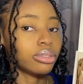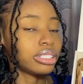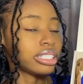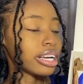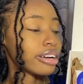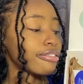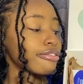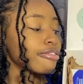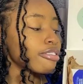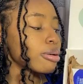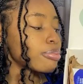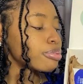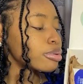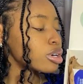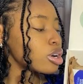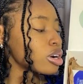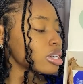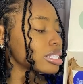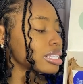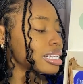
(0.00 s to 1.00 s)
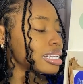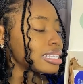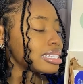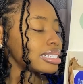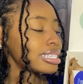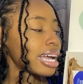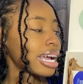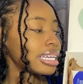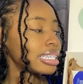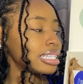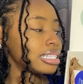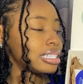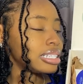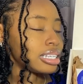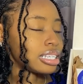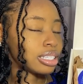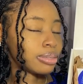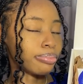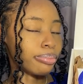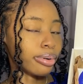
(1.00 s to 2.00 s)
There are 4 products inside
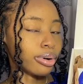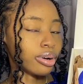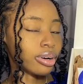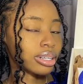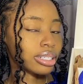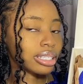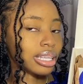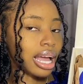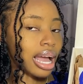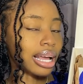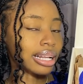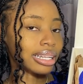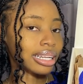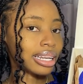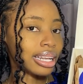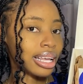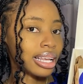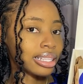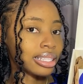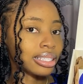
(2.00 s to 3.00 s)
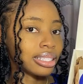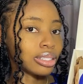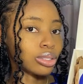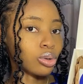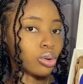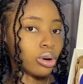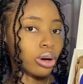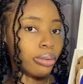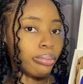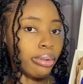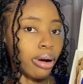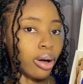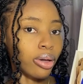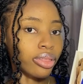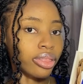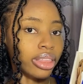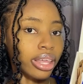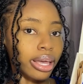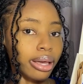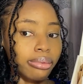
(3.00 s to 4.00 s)
this box and let's talk
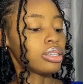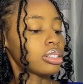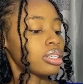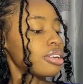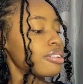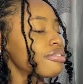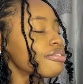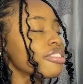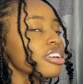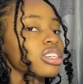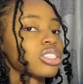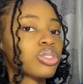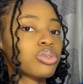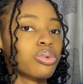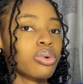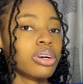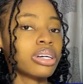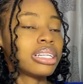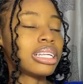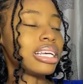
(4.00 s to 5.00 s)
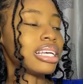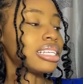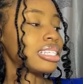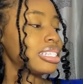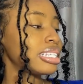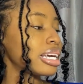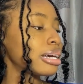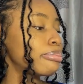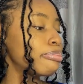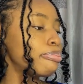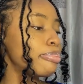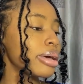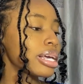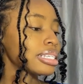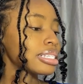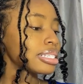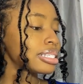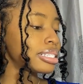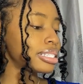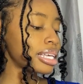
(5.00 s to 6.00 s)
about them. So the first one is their
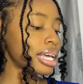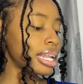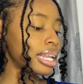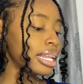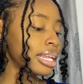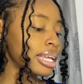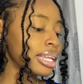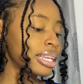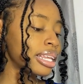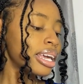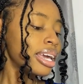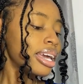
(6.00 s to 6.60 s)
best-selling